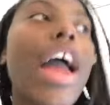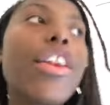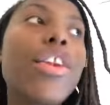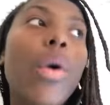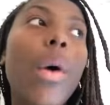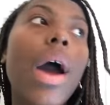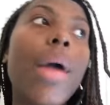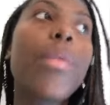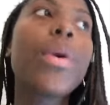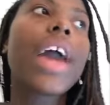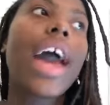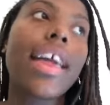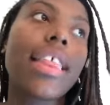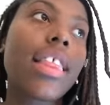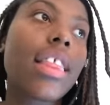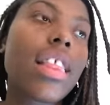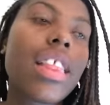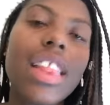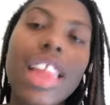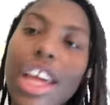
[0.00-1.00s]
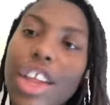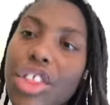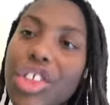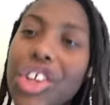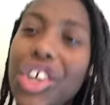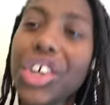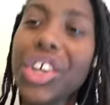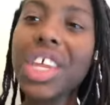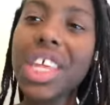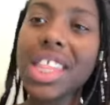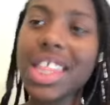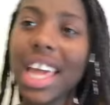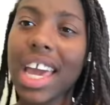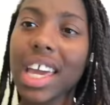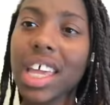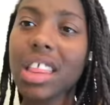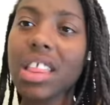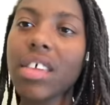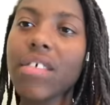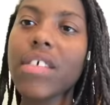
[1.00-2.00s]
I know I reacted to, like, 30
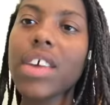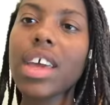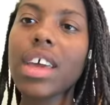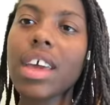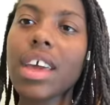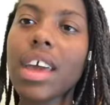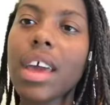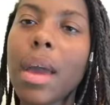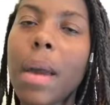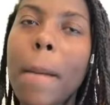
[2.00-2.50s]
seconds of it.